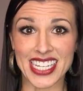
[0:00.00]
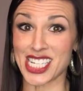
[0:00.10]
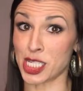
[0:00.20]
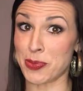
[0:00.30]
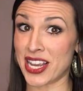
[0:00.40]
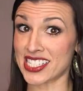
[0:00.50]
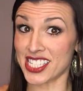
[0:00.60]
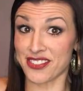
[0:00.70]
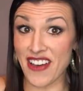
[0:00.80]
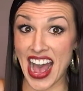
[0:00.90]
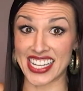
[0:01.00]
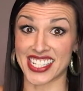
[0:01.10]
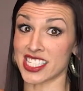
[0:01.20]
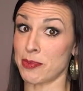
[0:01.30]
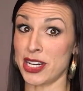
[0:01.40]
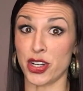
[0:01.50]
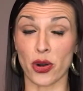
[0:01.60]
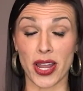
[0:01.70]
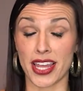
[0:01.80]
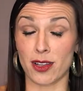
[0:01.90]
Just because it's fast doesn't mean you
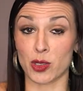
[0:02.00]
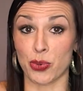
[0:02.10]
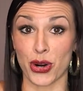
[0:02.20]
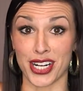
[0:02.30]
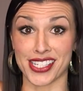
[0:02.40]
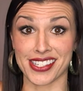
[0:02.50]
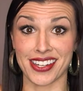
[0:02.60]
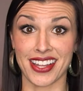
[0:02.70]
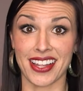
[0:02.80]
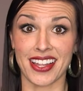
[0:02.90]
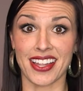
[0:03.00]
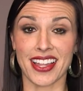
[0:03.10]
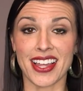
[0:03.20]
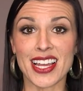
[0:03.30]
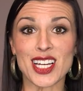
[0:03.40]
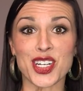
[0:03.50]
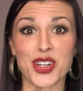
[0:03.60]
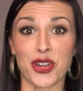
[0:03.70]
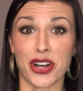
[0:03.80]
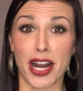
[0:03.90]
don't hit those points.
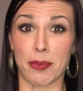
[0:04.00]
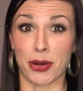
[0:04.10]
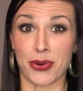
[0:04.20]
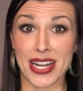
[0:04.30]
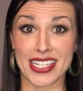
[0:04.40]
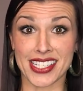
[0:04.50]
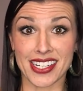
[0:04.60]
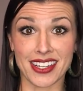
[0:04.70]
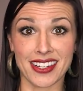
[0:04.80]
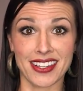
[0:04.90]
Shoulder, elbow, wrist.